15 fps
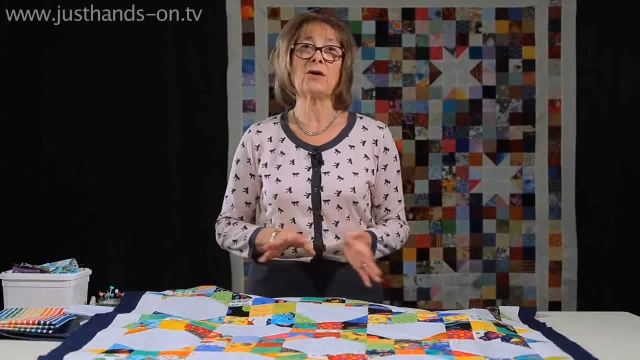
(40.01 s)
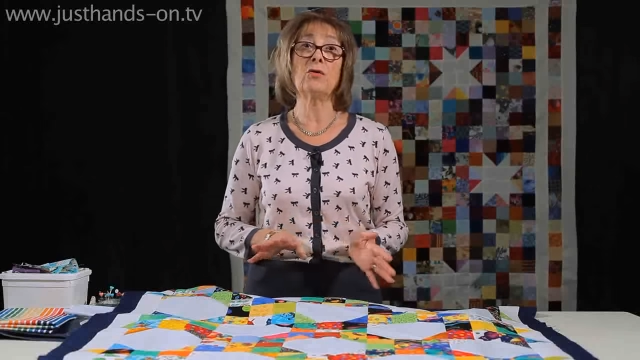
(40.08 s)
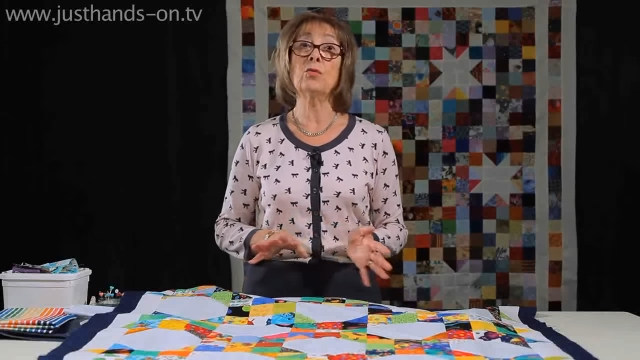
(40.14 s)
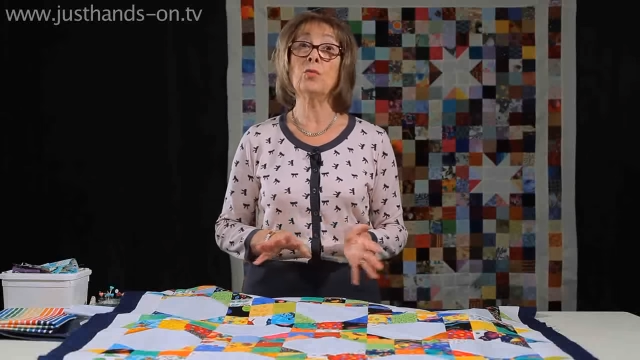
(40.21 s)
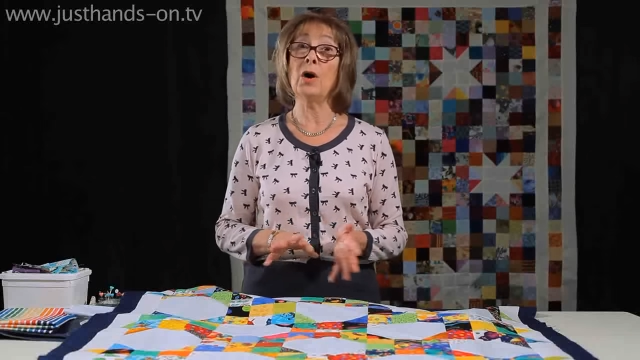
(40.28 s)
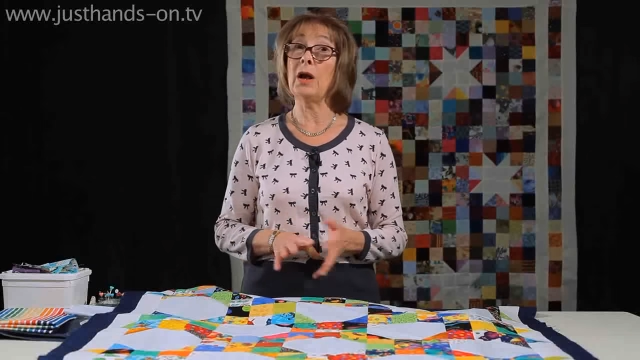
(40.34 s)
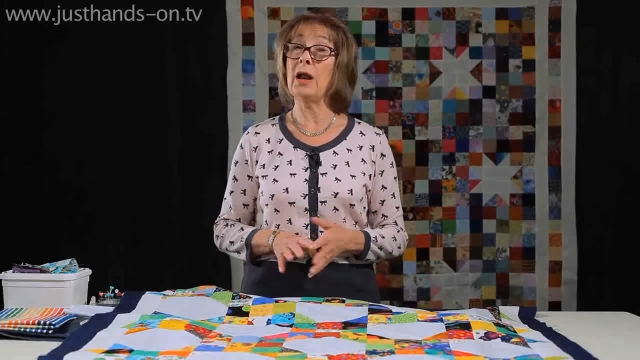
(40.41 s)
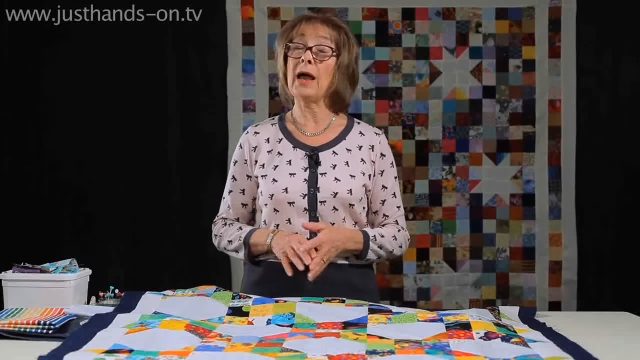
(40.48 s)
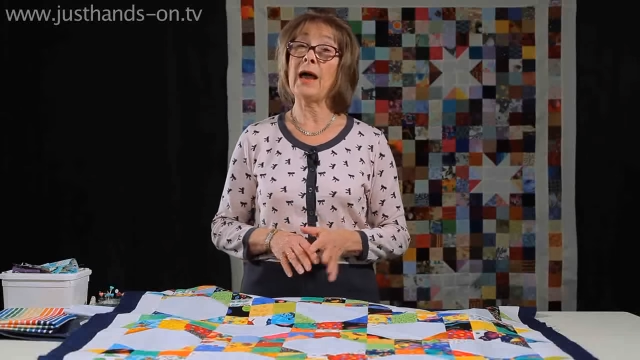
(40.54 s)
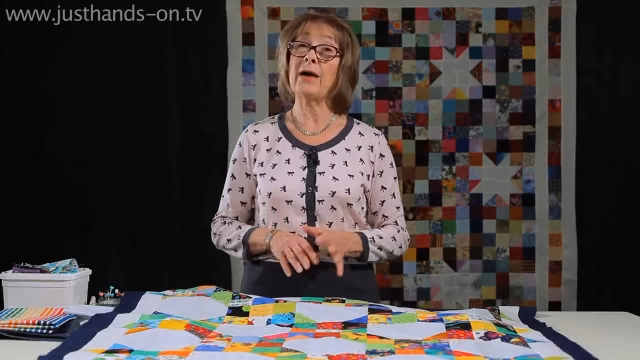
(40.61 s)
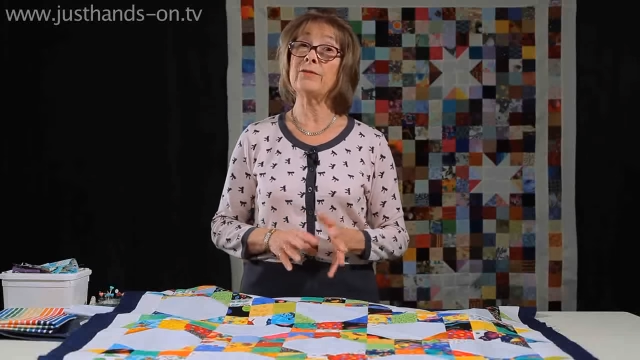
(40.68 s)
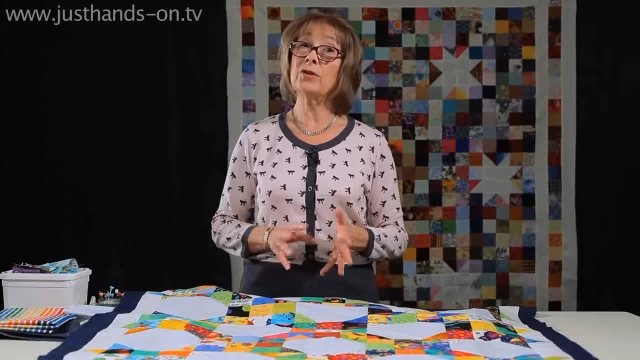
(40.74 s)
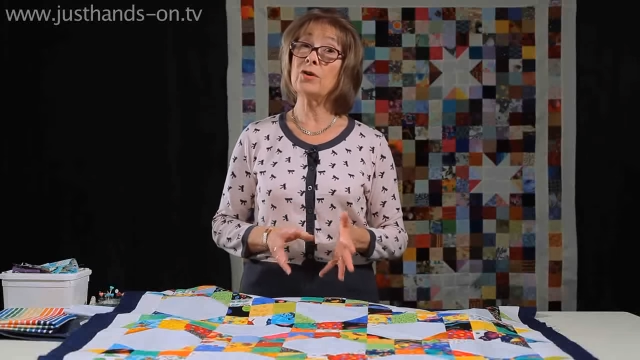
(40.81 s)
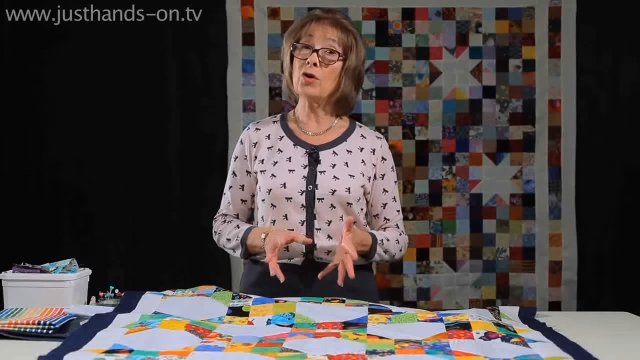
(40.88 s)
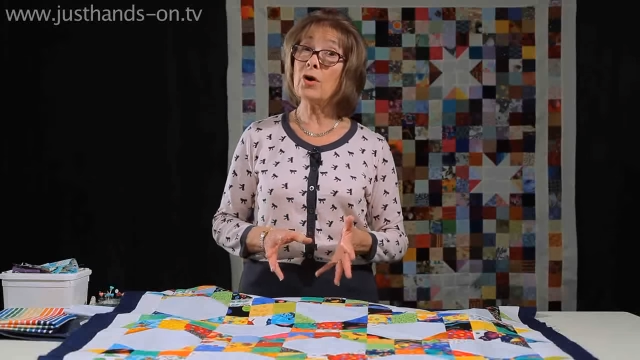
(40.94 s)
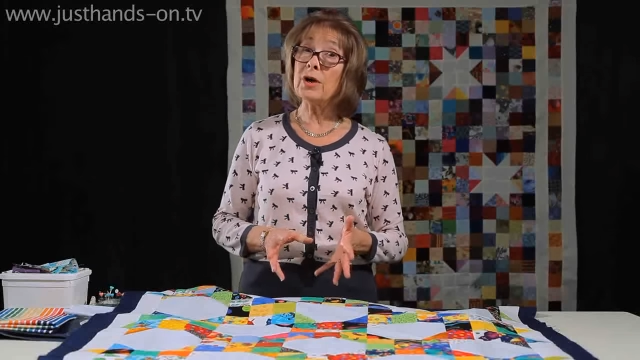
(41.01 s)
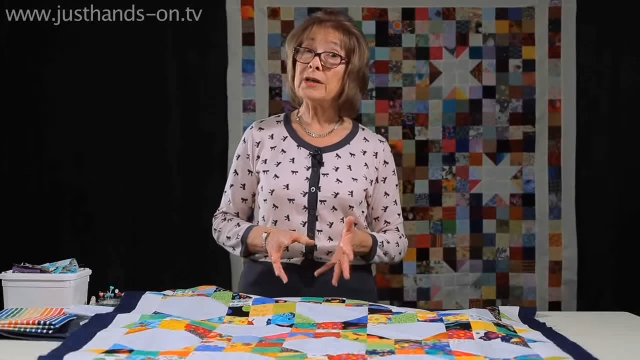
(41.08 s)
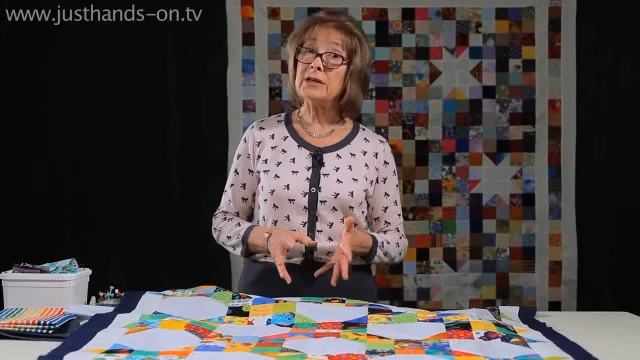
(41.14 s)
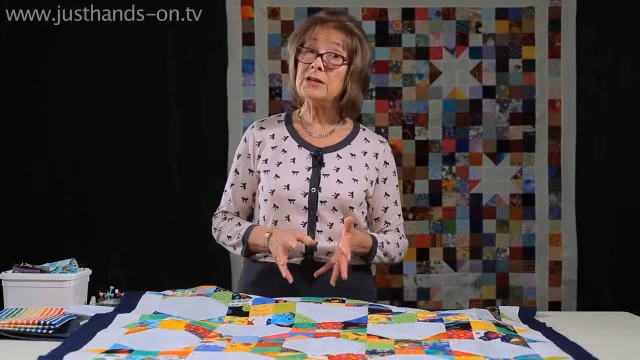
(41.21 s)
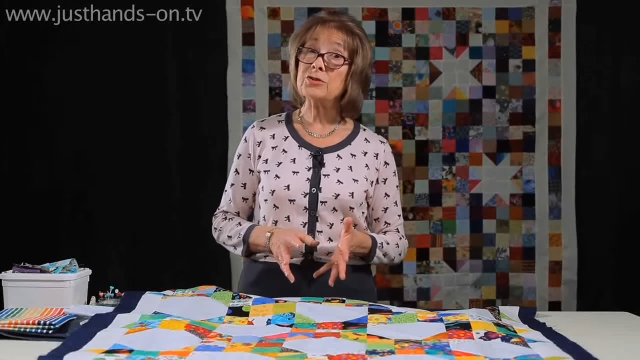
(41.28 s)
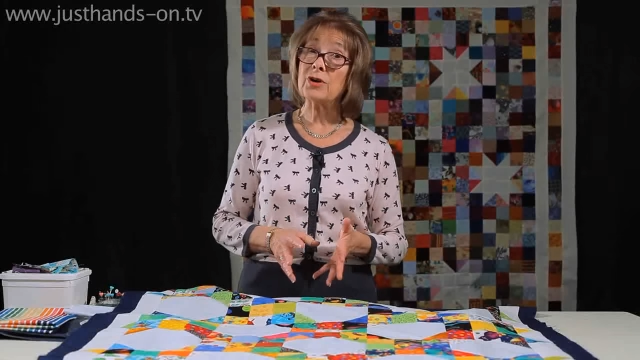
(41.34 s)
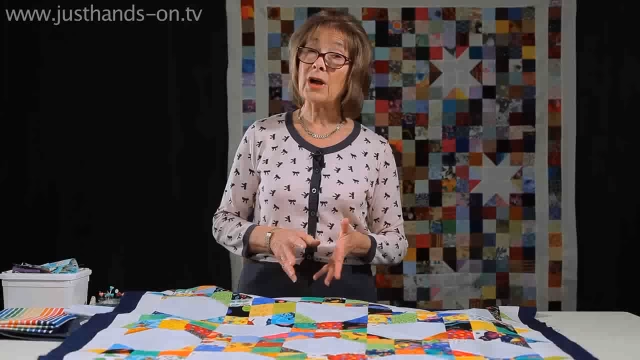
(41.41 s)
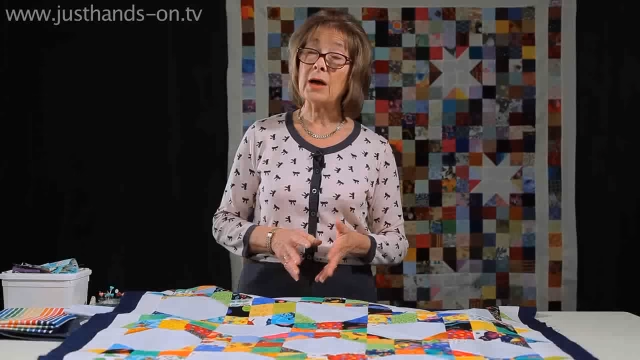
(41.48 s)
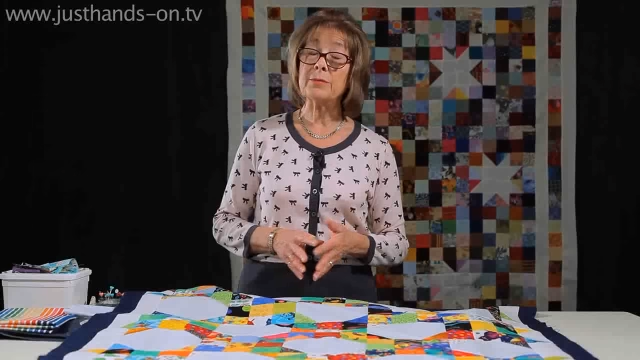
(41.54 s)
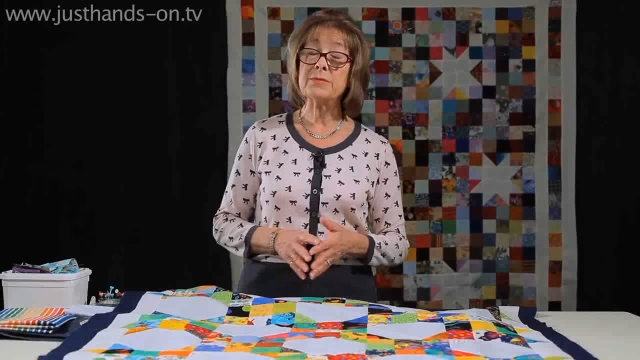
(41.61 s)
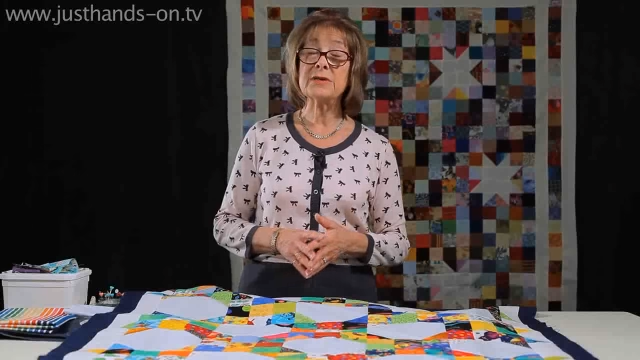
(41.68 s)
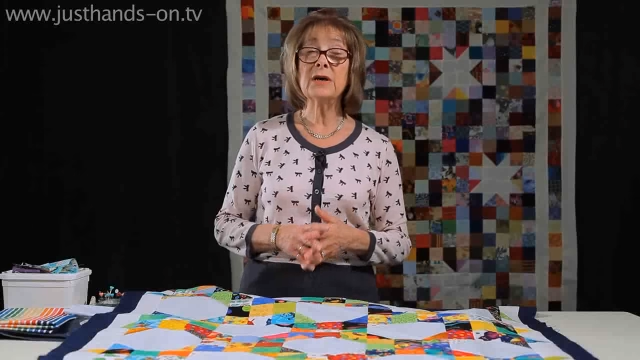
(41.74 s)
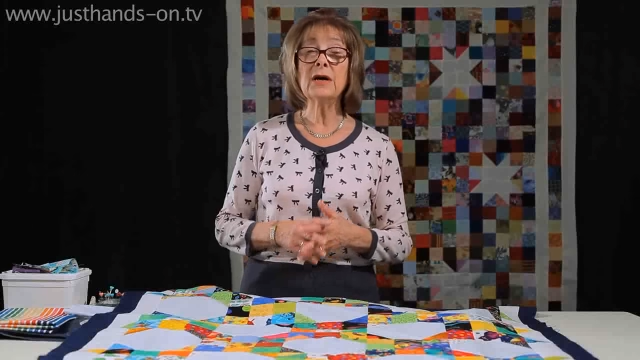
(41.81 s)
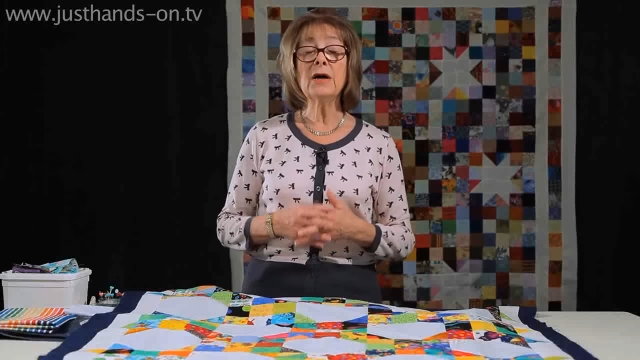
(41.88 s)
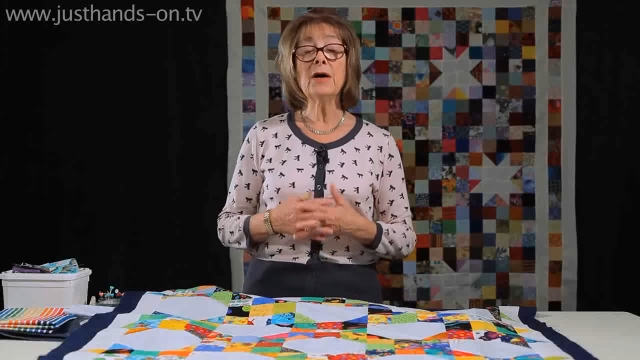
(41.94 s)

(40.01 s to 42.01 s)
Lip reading: oh, well, I haven't got any scraps,